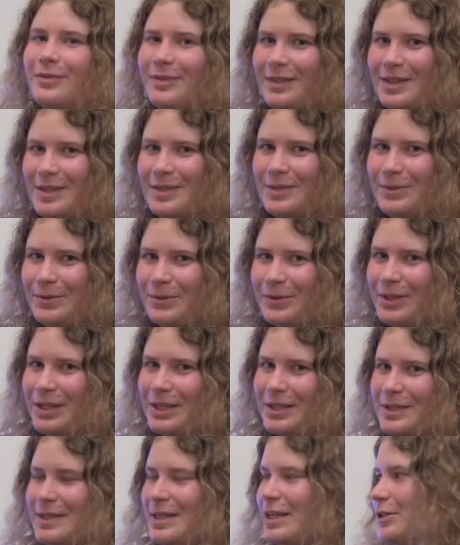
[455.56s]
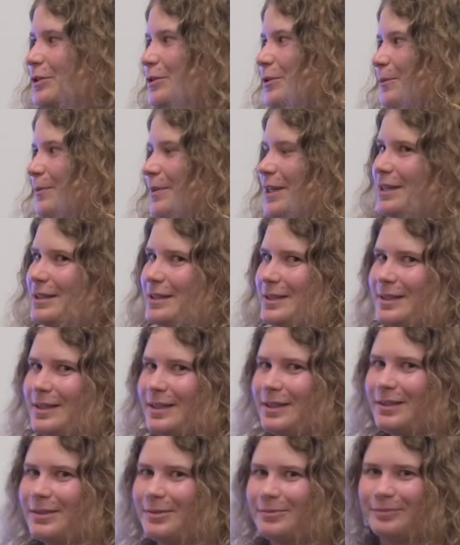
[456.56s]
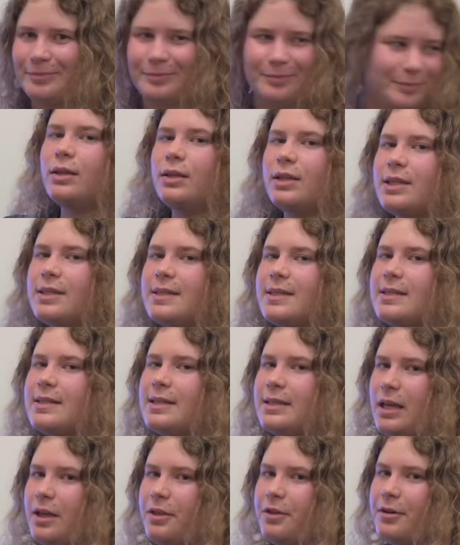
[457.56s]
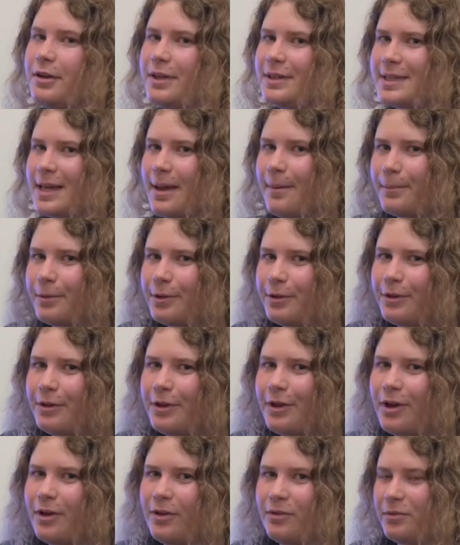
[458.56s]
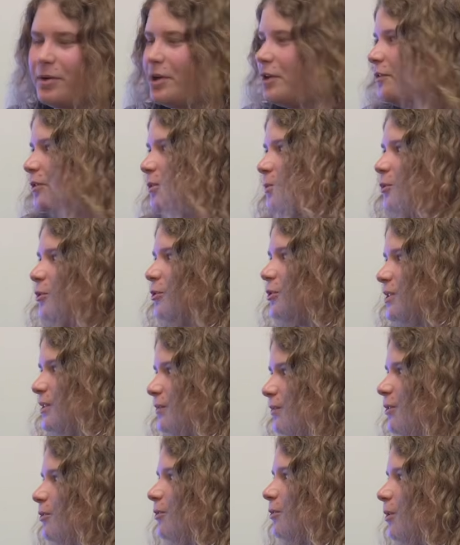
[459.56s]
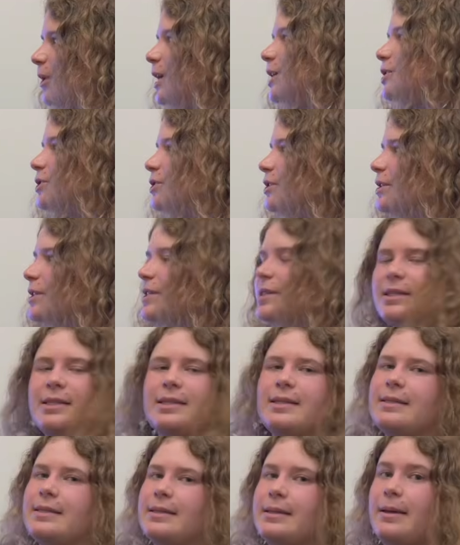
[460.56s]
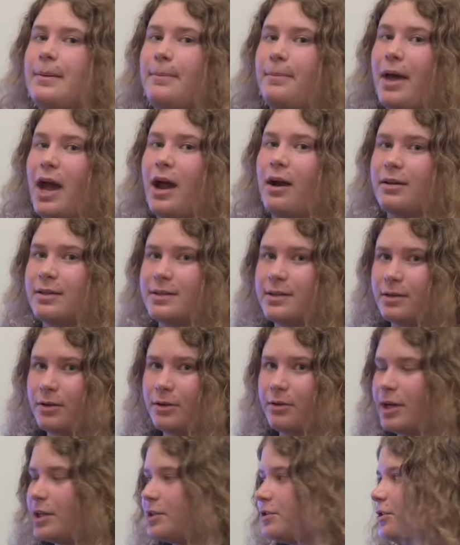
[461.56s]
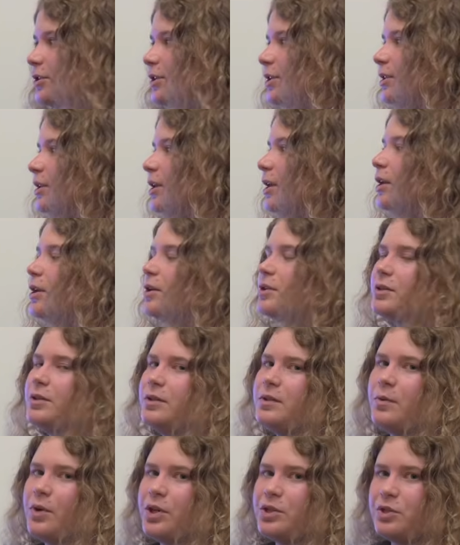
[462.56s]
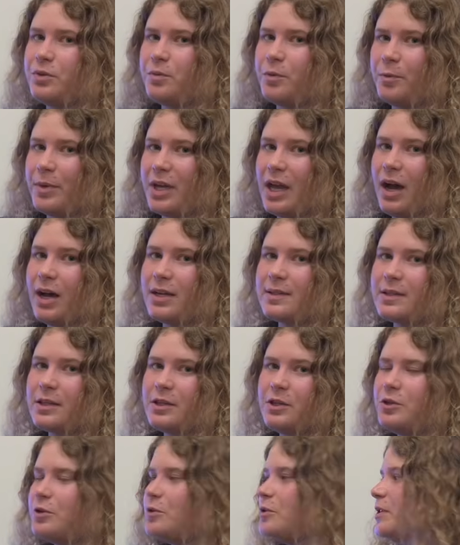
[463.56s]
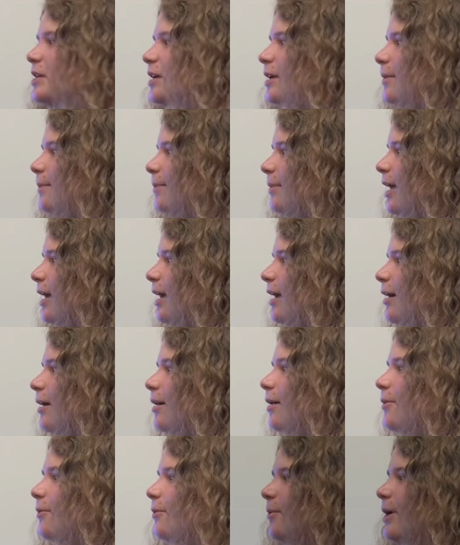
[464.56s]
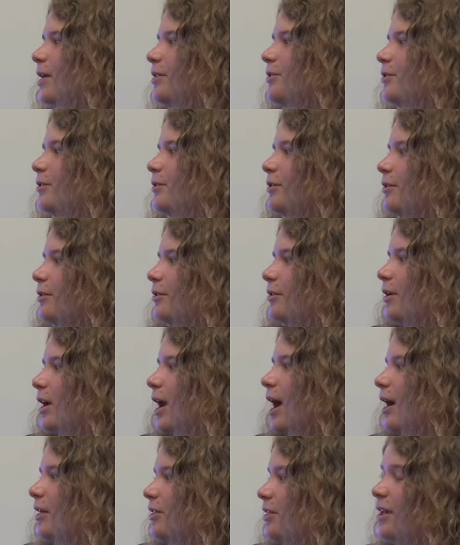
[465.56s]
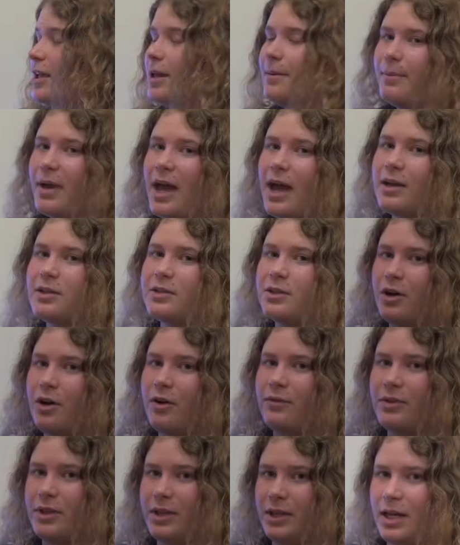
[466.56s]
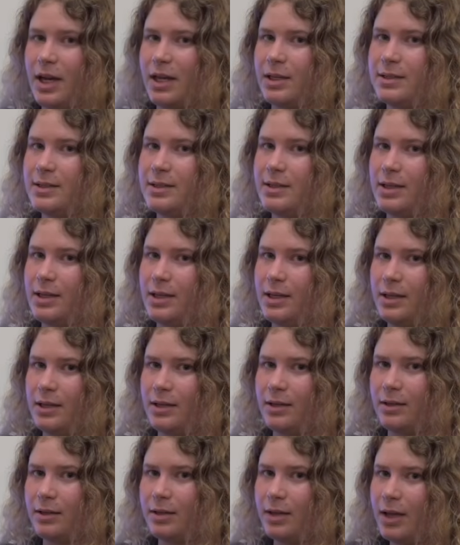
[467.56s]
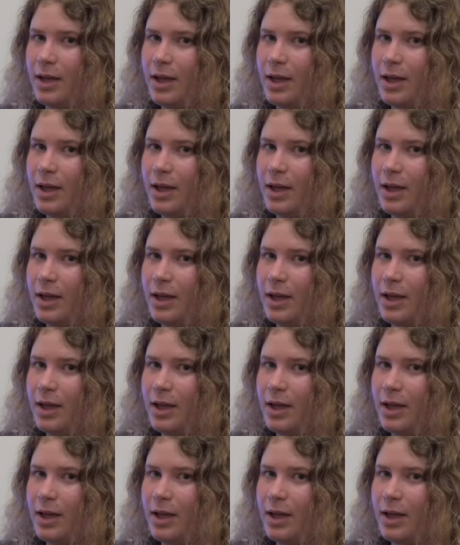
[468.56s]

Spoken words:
These are all things that should be considered. This is another example of one of the more difficult questions. This is a comparison question. So this question would be asking you to compare whether the impact of the Nazi